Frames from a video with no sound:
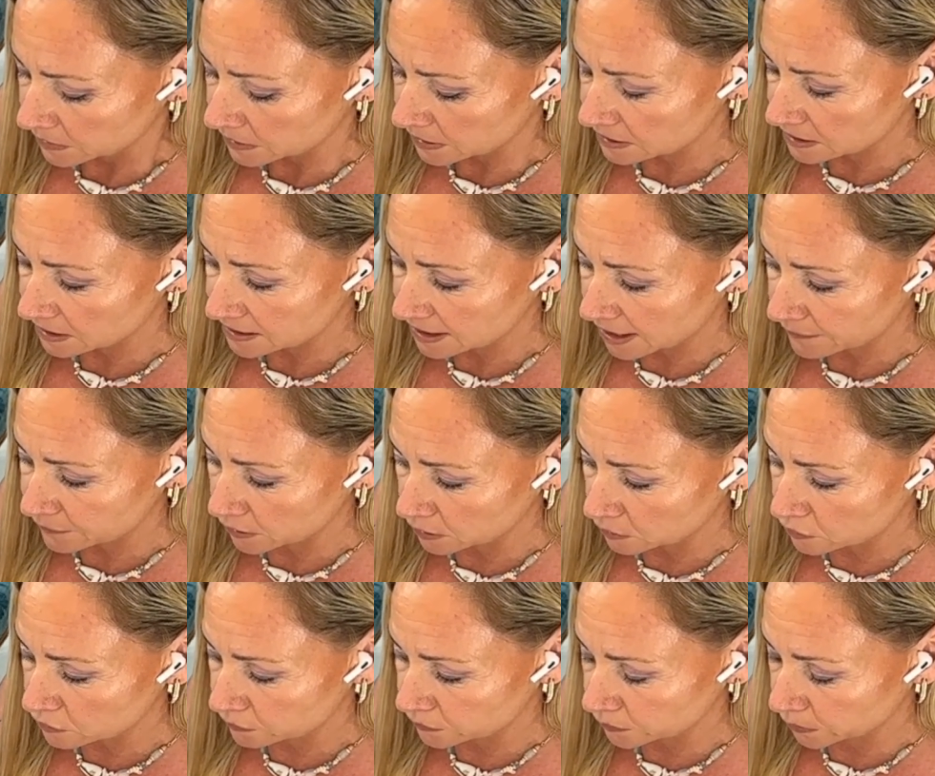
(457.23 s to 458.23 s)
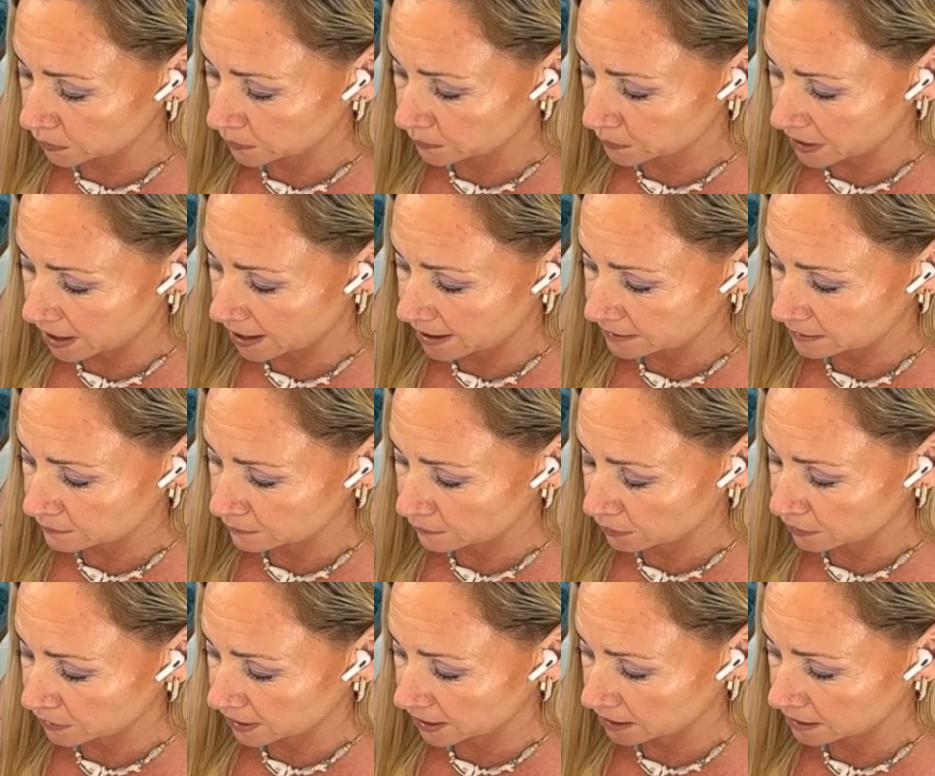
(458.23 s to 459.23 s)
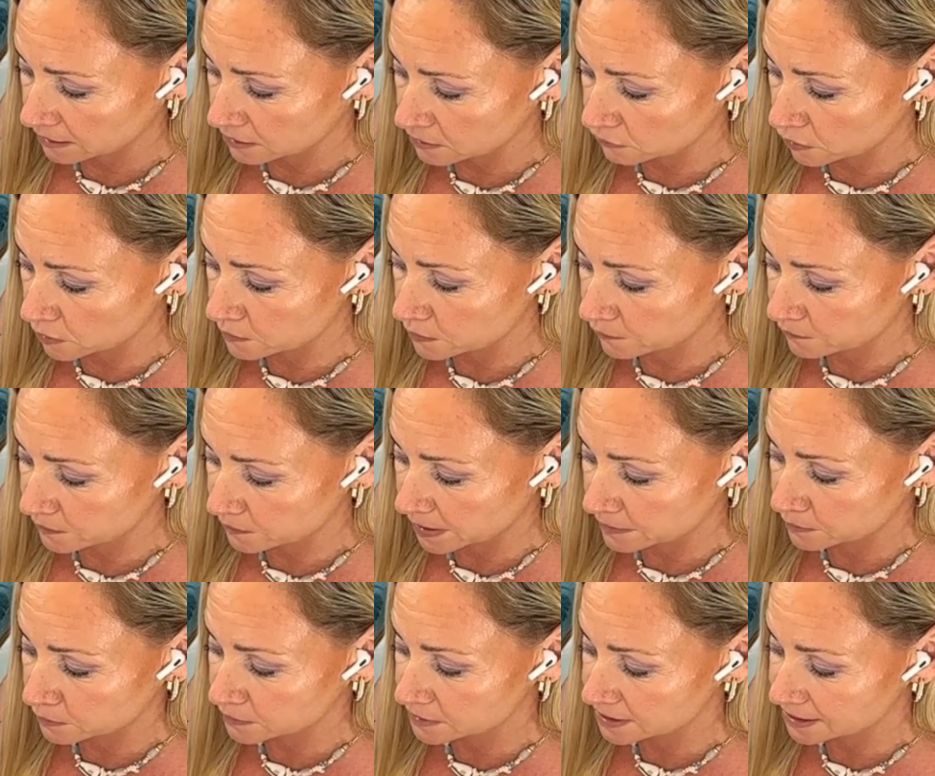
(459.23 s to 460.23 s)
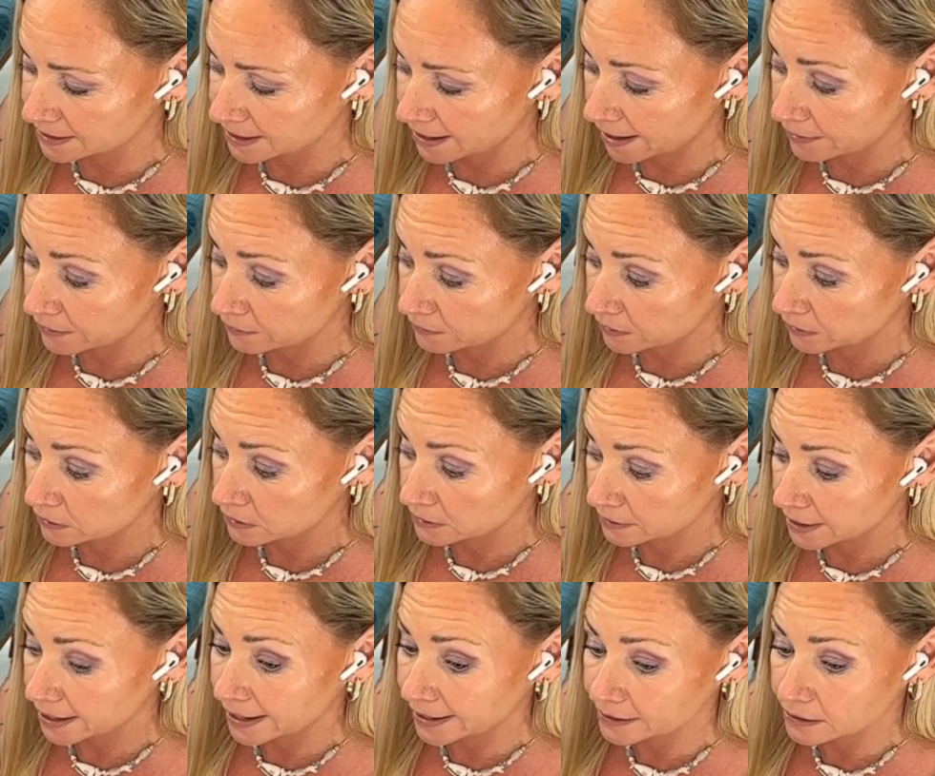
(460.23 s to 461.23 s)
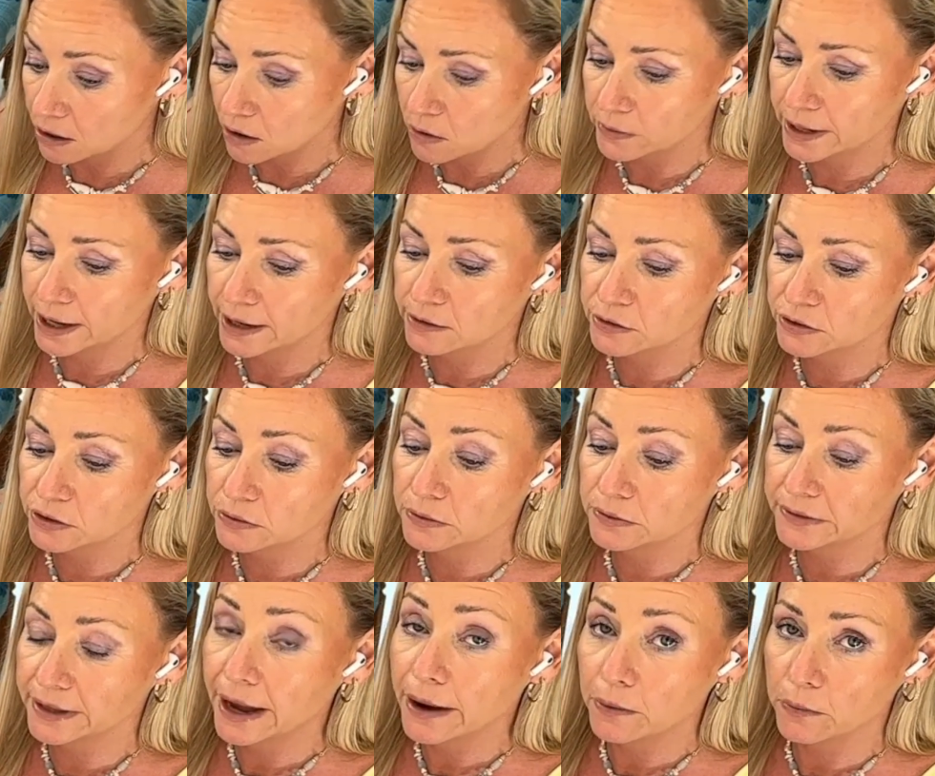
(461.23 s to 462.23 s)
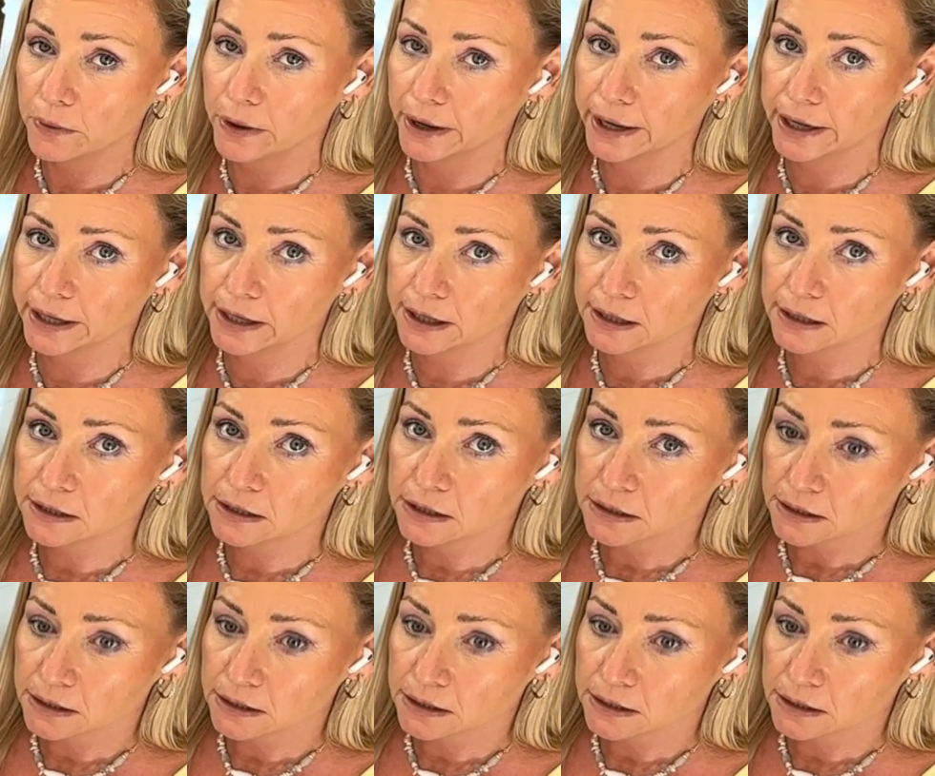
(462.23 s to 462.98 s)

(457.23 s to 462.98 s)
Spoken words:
But there's a definite group kind of a thing, group of people together, and you're like, oh yeah, I could do it that way.